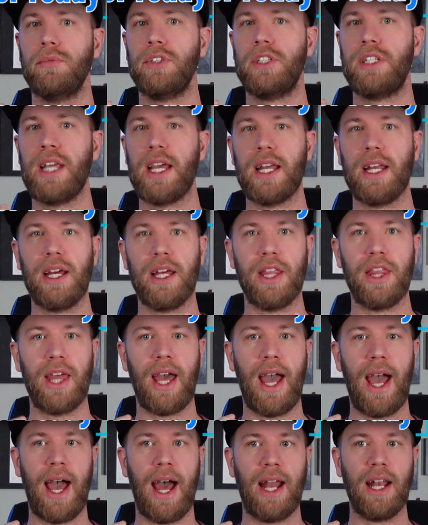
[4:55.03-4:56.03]
data
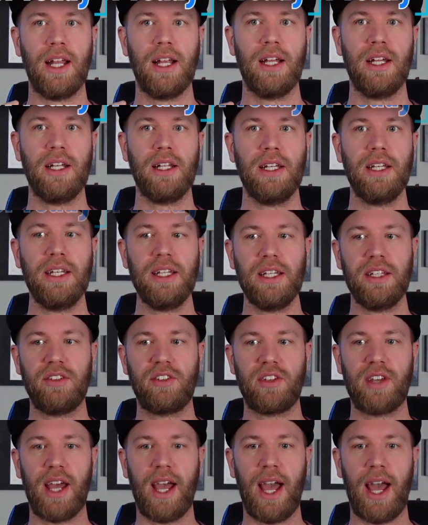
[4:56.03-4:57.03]
that needs
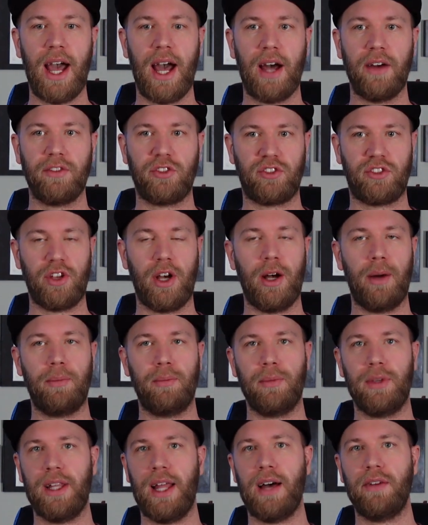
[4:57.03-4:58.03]
to have
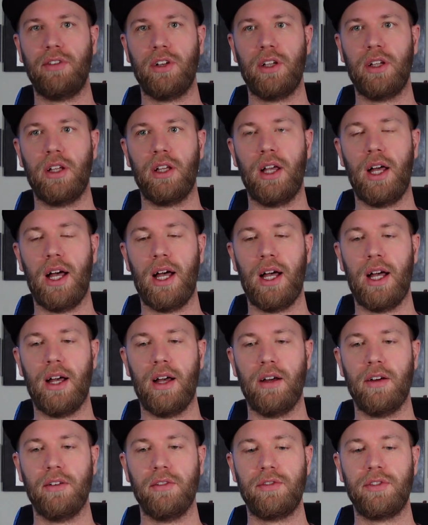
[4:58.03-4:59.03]
some level
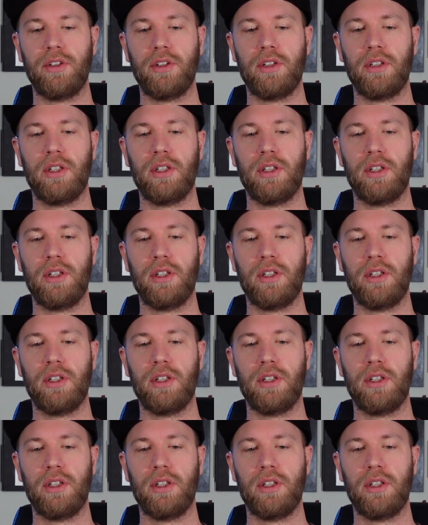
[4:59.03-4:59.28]
of